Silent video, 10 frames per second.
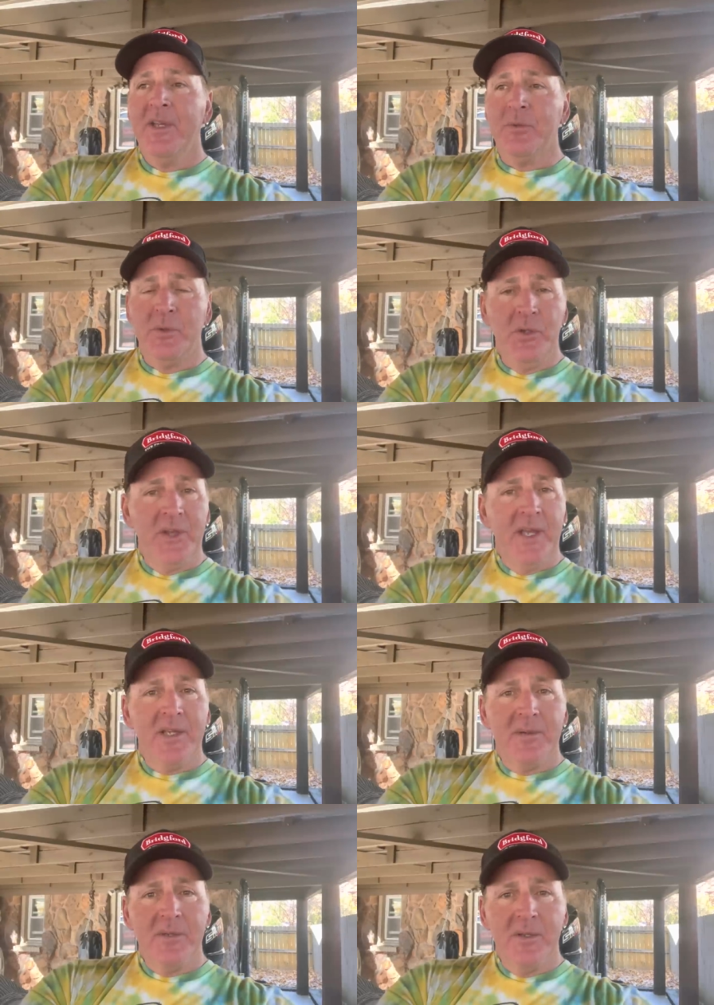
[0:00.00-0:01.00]
is when you
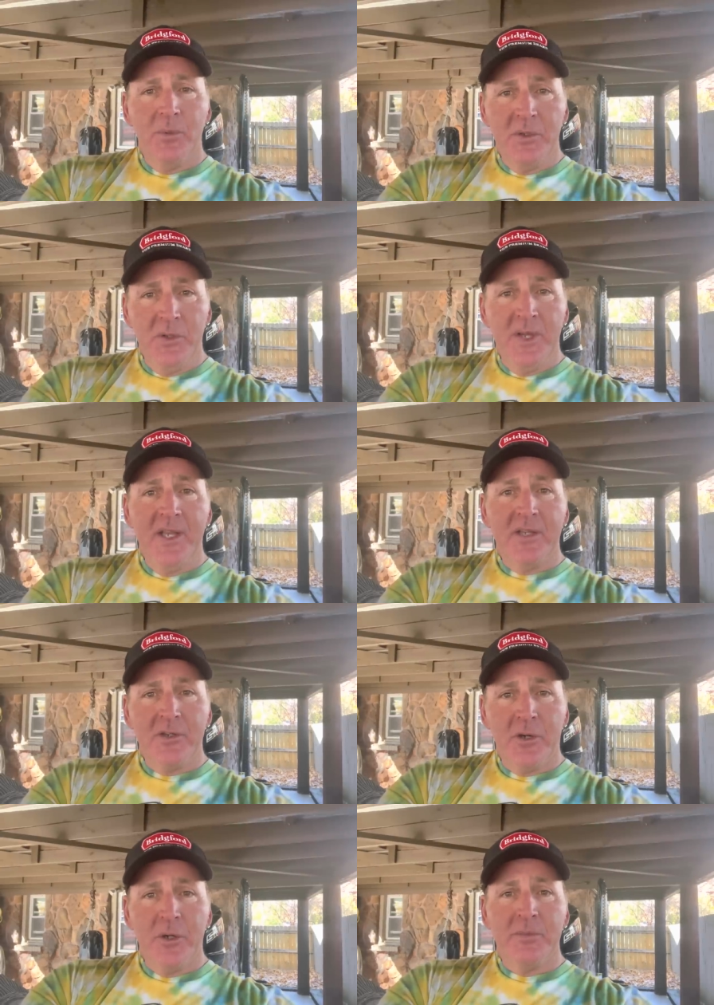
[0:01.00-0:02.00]
think
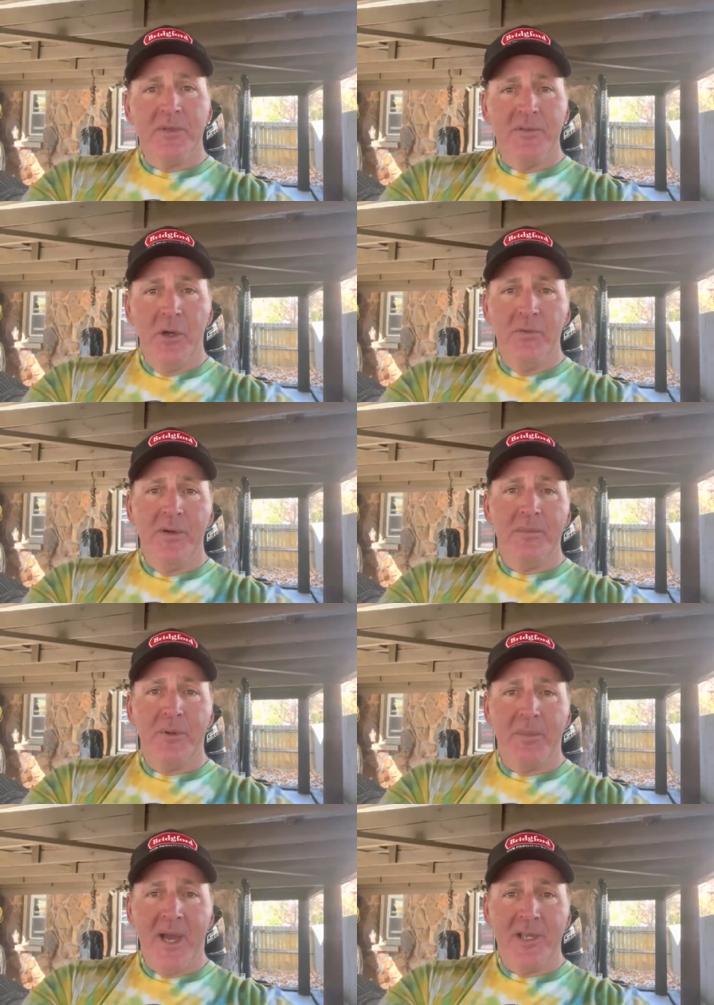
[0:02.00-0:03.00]
in terms of
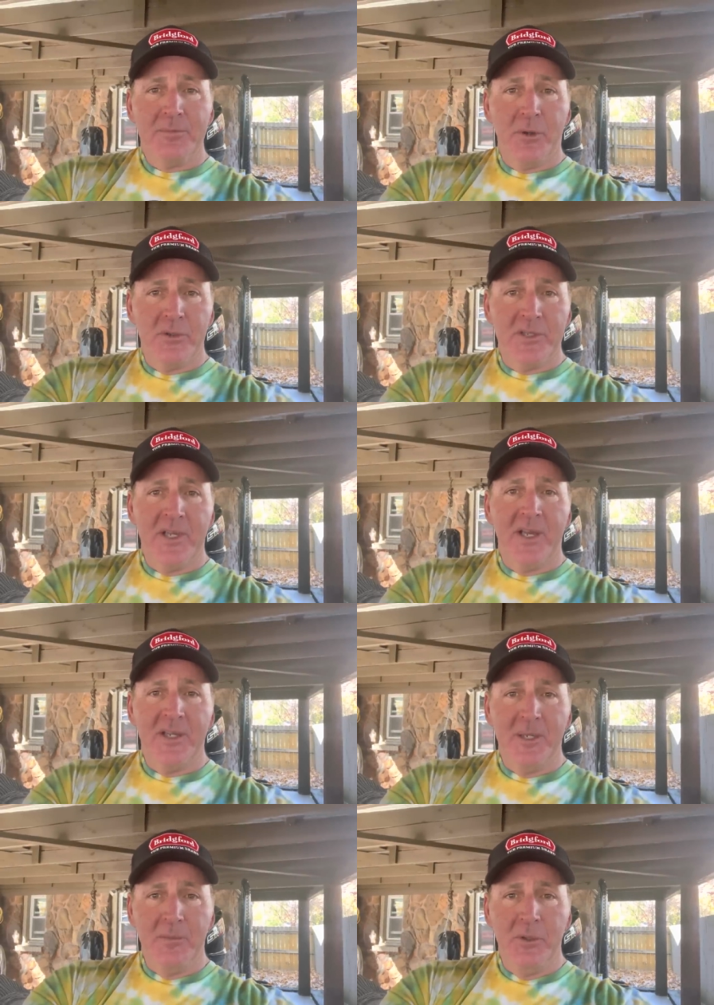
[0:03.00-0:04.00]
November bass
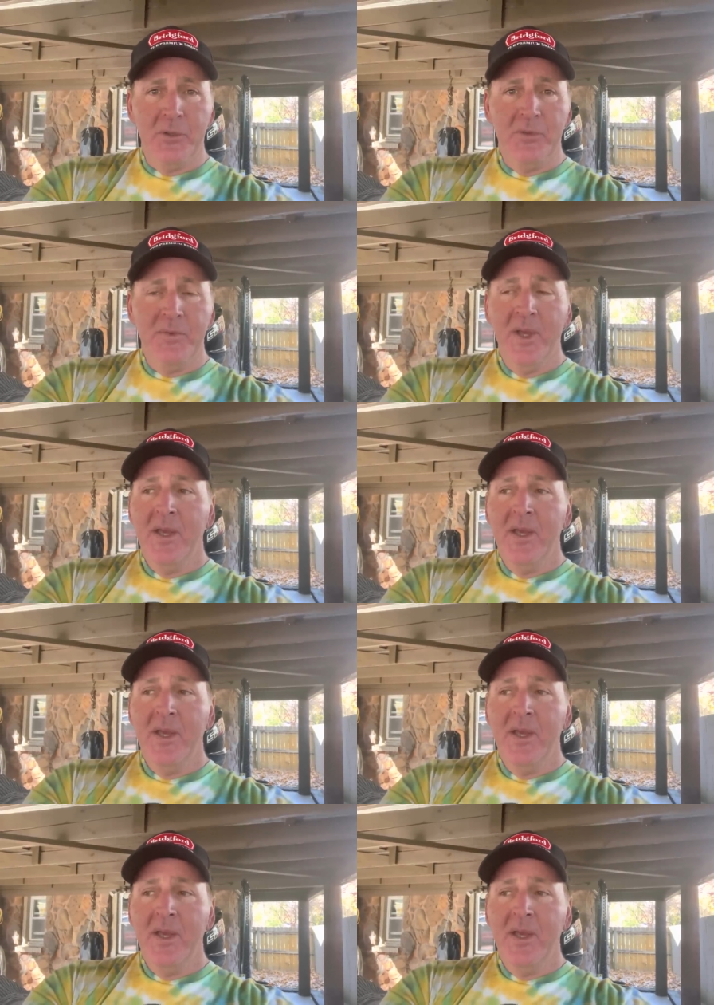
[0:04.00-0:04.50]
personality and move,